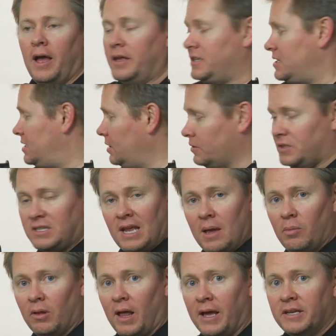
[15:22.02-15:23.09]
still
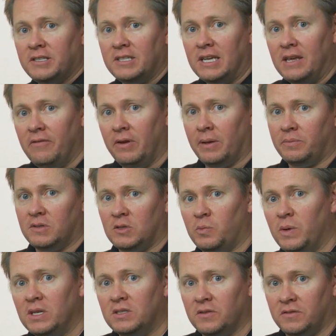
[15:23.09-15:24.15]
stabilize even up to
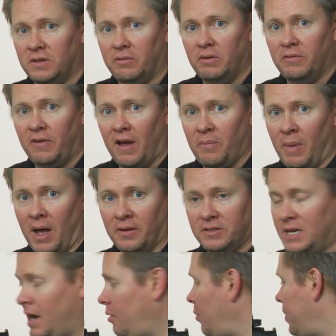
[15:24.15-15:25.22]
speeds of 75 miles
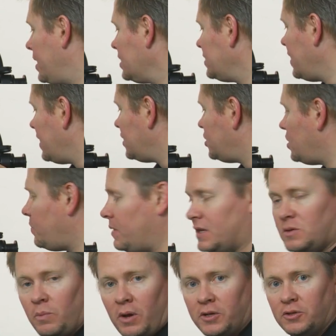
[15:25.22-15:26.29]
an hour. Because of that
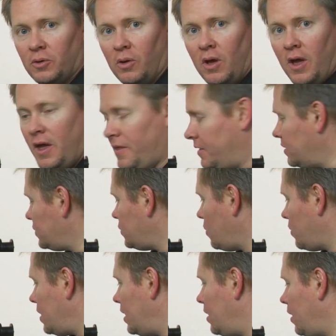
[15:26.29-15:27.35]
GPS module that is
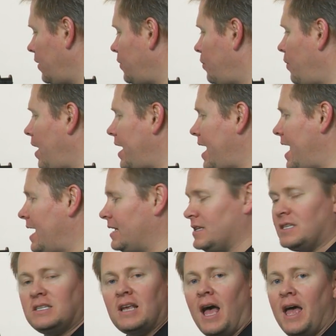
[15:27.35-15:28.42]
located on the right-hand
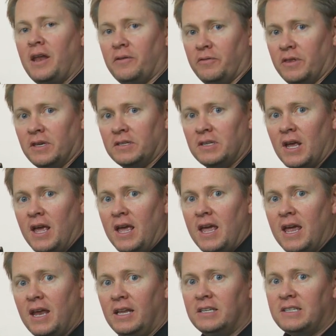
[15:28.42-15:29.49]
side of this,
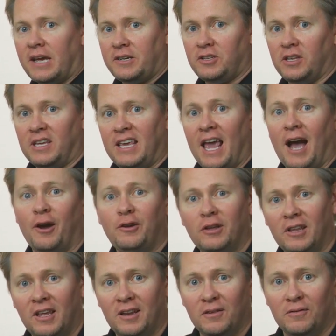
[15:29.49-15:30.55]
it is actually
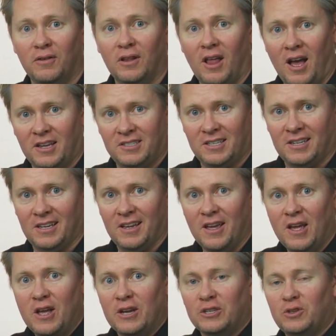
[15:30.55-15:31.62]
calculating velocity.
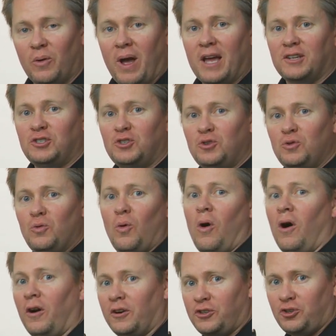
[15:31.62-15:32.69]
So as you
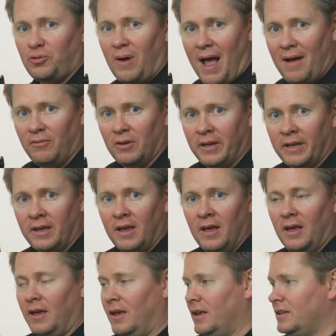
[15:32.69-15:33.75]
are traveling,
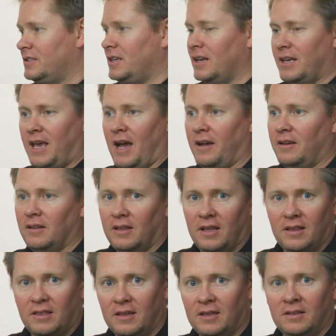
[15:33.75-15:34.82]
it's going to
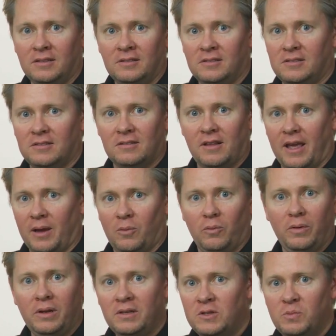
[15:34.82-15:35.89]
calculate things like
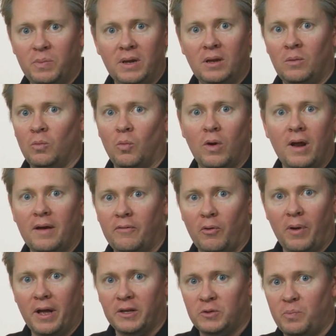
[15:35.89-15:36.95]
wind speed and
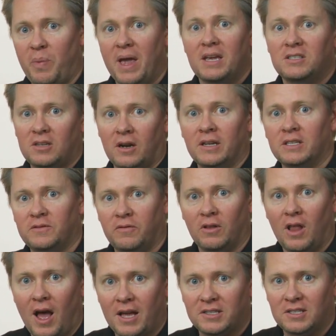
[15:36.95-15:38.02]
whatever else based on its
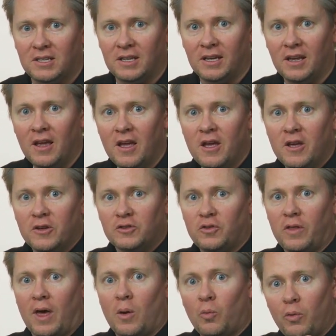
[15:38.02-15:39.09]
velocity, so
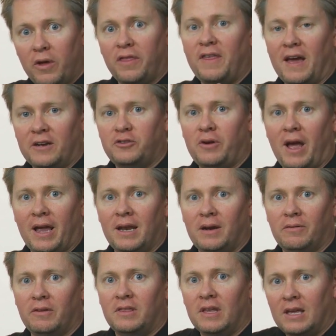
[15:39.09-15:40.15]
that with that drag and
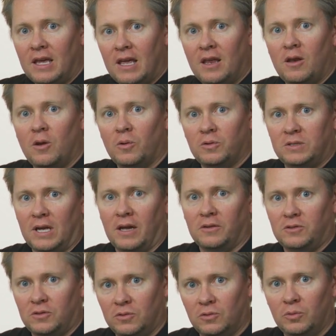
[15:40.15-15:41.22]
everything, it knows how
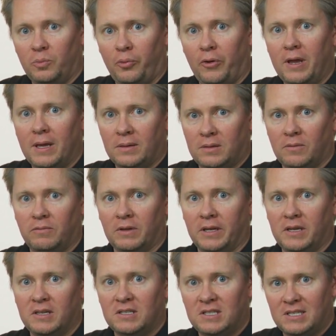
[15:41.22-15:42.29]
to
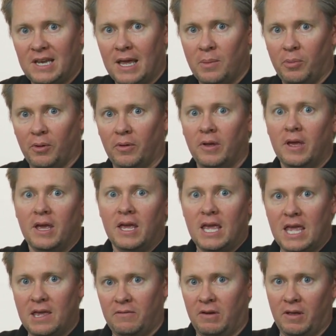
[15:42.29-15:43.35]
preemptively stable
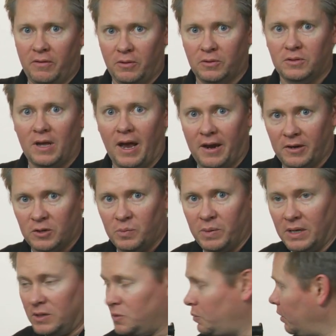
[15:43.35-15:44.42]
even at those higher
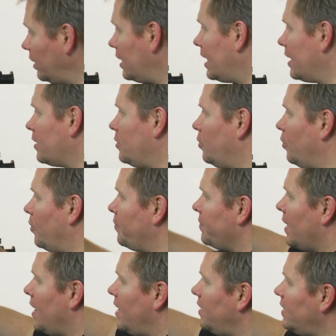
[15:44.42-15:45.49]
speeds. Really kind of cool.
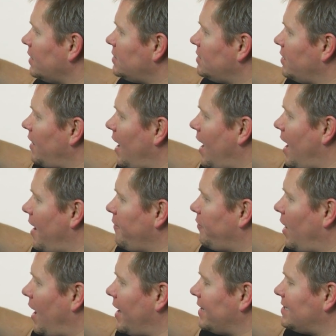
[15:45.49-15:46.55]
Next to that, I've
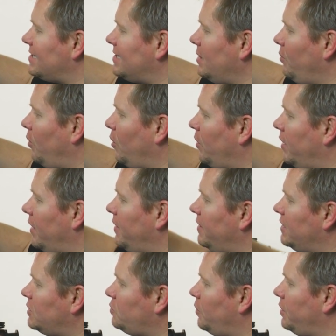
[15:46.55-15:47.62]
got a symbol, and in
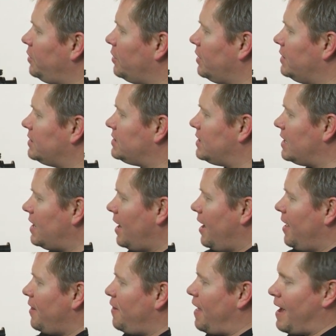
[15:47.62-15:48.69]
this one, you're going to see
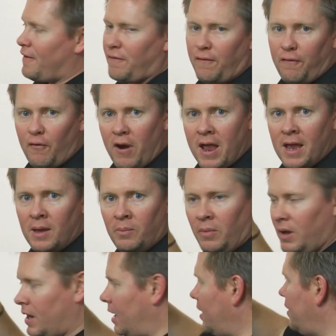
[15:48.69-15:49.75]
that frame,
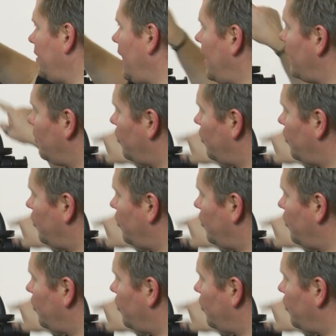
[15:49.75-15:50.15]
kind of that